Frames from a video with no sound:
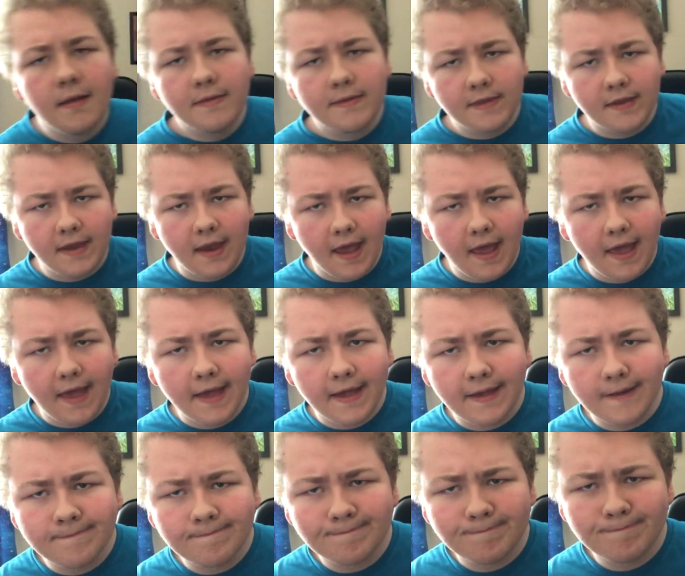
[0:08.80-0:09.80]

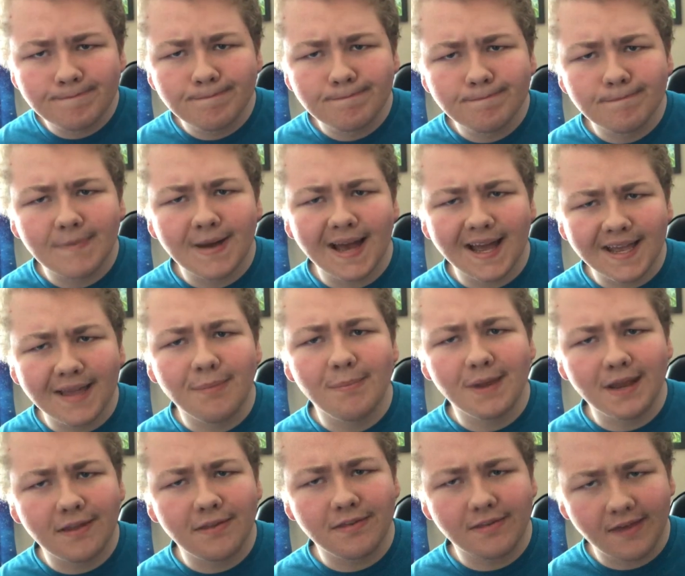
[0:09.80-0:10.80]
Today, I
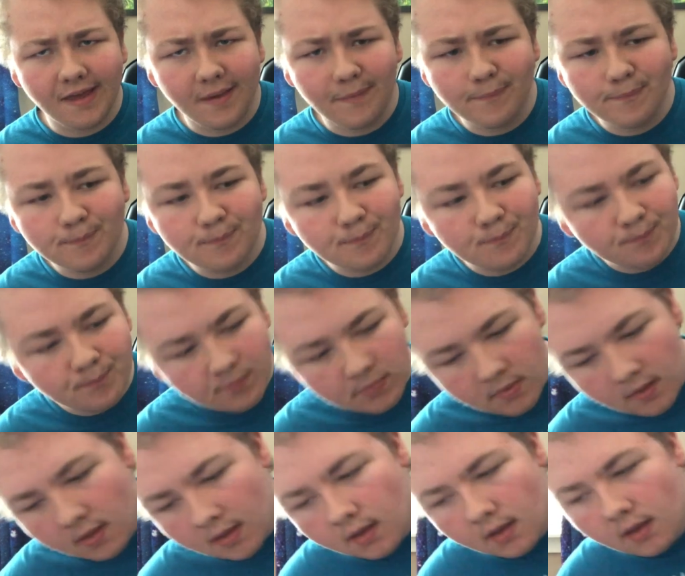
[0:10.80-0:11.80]
commit a sin.
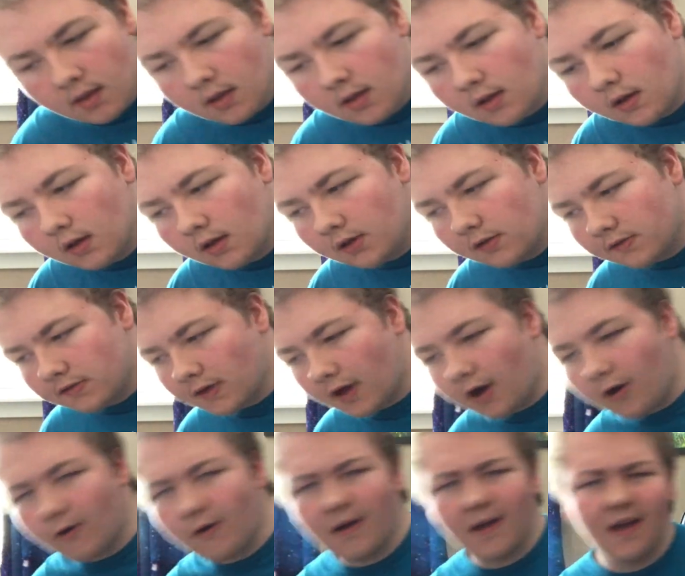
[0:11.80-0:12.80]

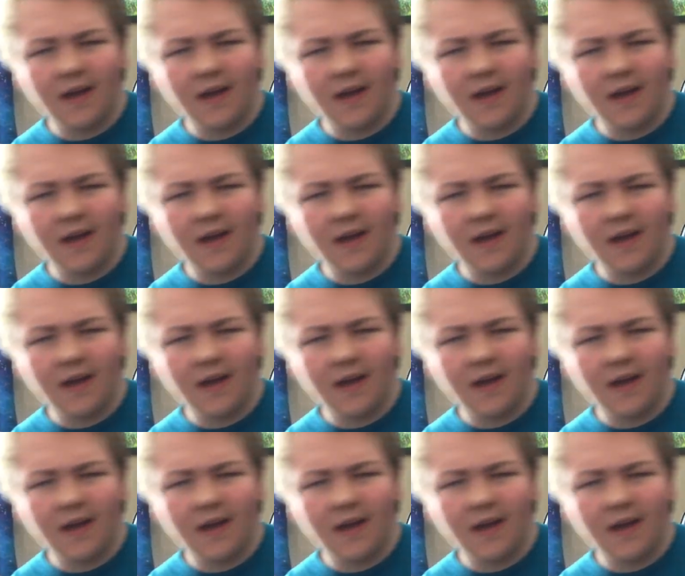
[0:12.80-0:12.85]
So,